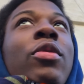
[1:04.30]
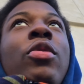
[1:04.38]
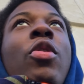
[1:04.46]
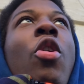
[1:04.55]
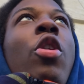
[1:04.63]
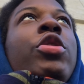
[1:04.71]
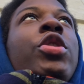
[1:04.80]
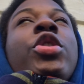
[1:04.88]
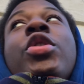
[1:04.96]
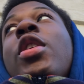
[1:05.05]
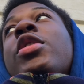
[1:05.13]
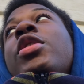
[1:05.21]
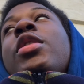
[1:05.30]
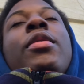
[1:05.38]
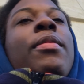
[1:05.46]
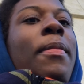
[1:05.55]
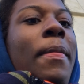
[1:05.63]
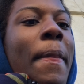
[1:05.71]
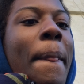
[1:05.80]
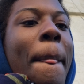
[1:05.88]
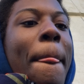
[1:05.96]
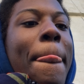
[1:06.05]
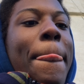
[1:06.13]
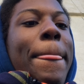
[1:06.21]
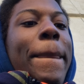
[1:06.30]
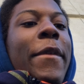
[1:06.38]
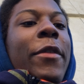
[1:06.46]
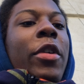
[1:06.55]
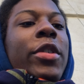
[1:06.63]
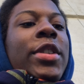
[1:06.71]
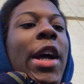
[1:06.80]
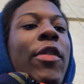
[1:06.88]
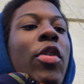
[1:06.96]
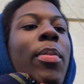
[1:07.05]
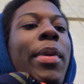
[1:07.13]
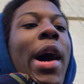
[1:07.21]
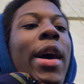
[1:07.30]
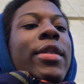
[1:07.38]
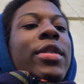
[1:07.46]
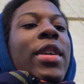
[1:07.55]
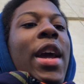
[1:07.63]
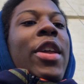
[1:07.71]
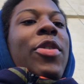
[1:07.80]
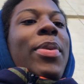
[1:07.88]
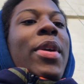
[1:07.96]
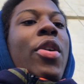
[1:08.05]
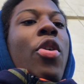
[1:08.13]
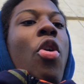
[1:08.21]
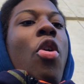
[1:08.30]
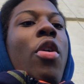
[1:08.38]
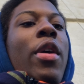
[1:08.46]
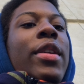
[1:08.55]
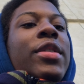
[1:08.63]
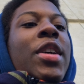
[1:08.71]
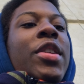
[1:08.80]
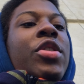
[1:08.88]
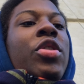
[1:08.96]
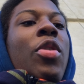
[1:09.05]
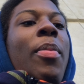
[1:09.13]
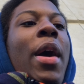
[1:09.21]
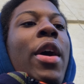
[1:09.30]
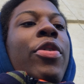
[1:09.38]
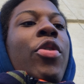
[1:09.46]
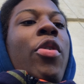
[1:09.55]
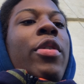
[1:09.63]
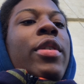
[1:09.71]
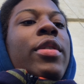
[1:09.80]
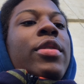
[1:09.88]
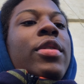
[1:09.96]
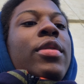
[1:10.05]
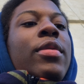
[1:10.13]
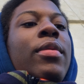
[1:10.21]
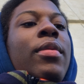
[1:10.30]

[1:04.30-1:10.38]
caused destruction for several blocks and is being called intentional by authorities.